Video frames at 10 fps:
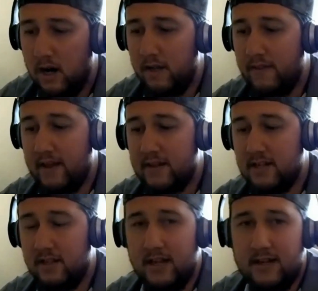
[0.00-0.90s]
They
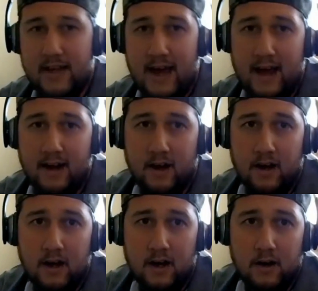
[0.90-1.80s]
tagged
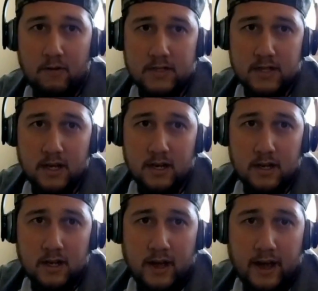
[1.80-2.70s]
was it
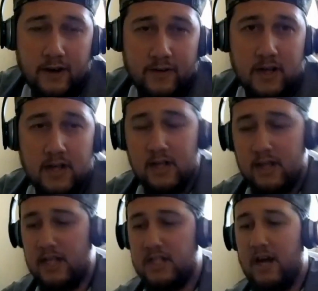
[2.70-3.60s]
Henry?
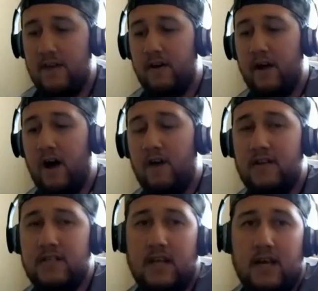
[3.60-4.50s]
They still have
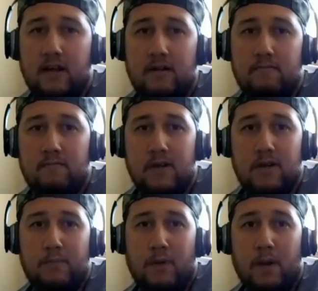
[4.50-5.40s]
offense they can
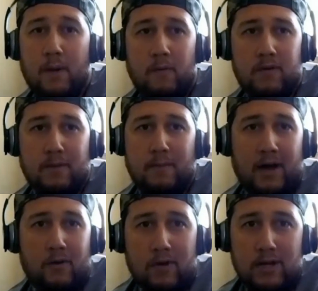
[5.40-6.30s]
put up. Was it
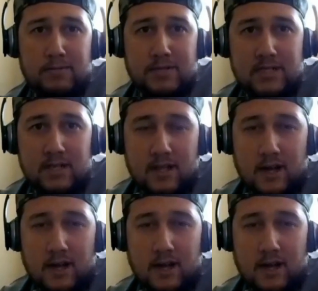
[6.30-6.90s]
Mike Williams is still there?